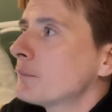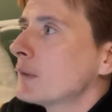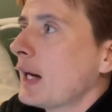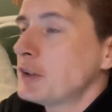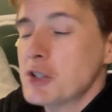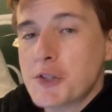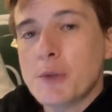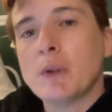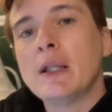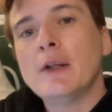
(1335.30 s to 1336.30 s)
and just
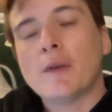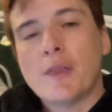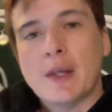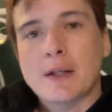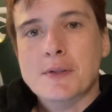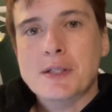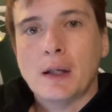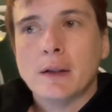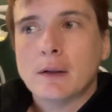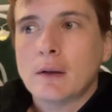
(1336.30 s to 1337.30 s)
doing little things
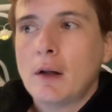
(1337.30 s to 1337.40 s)
like,